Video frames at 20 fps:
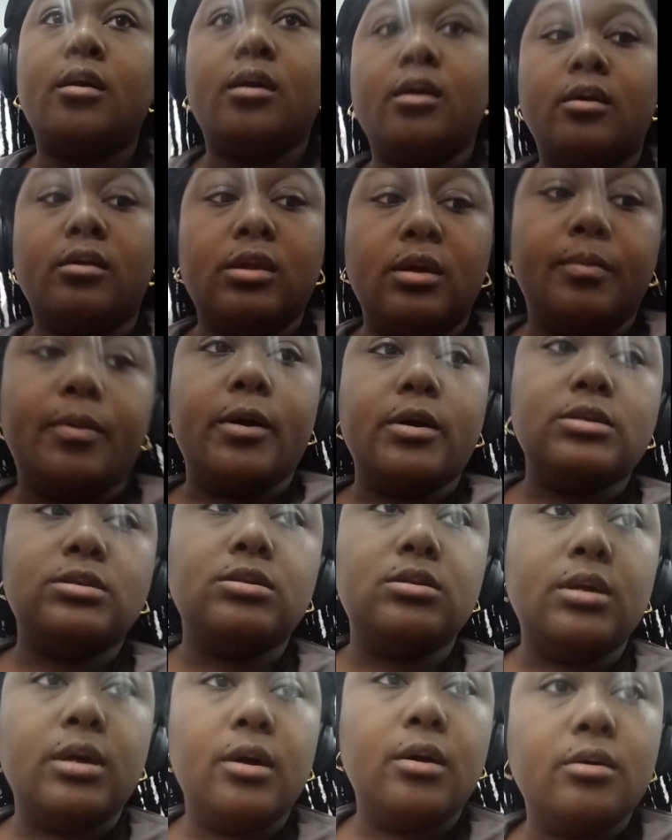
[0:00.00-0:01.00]
Only
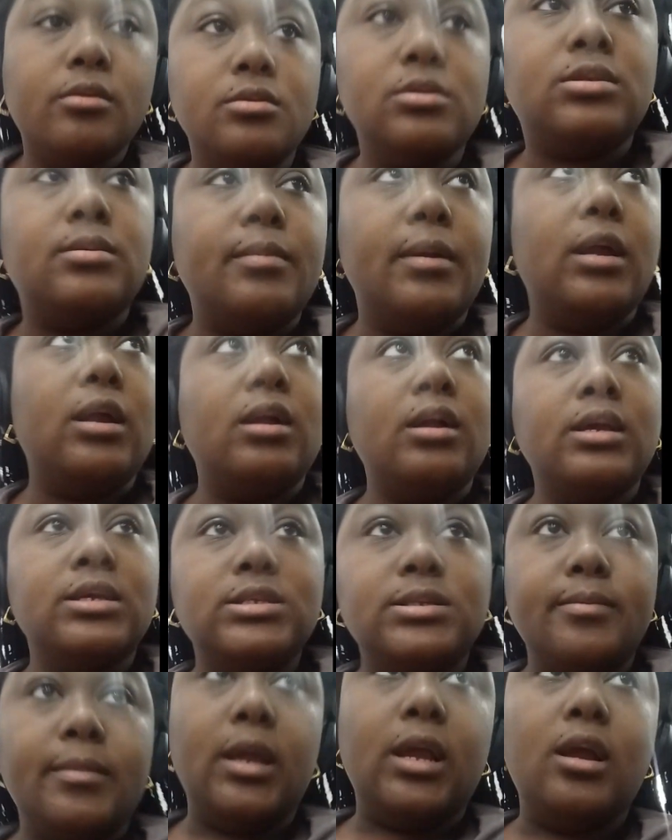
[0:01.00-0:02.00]
person that owns me
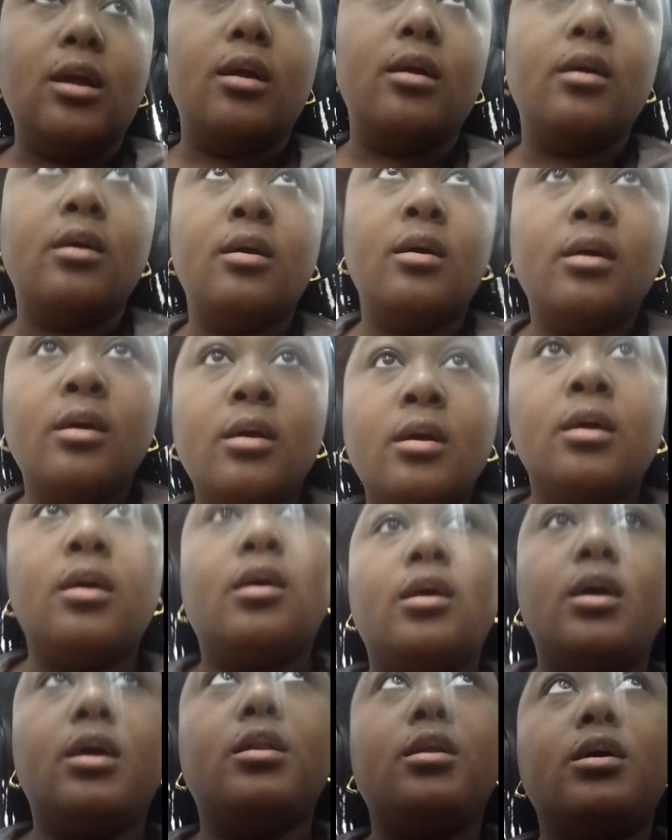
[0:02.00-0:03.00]
is me
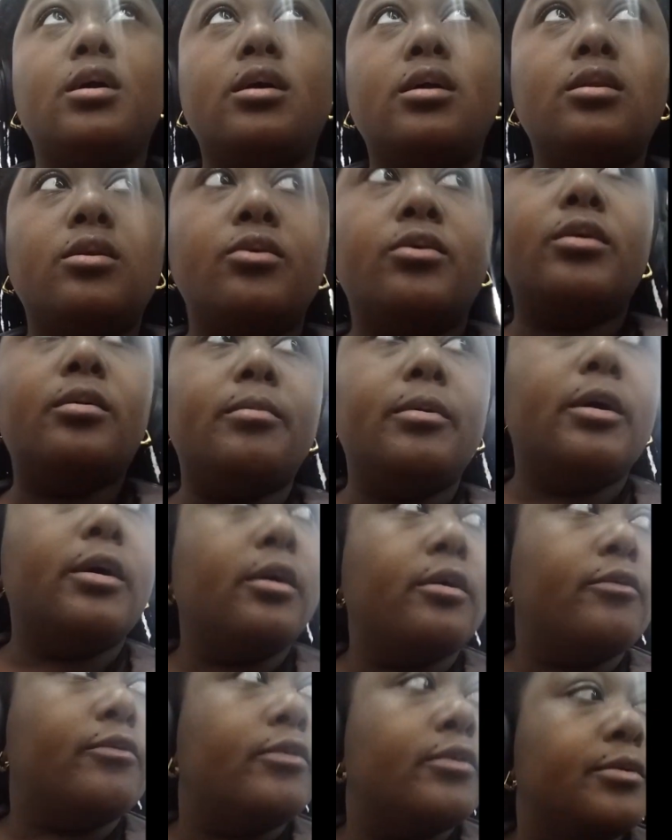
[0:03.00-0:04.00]
and the good Lord
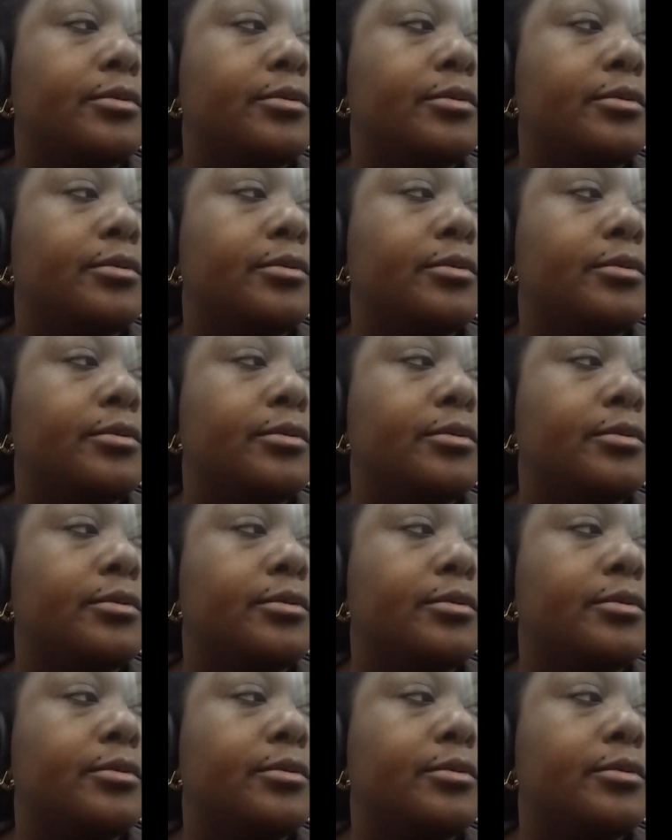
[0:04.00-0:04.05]
above.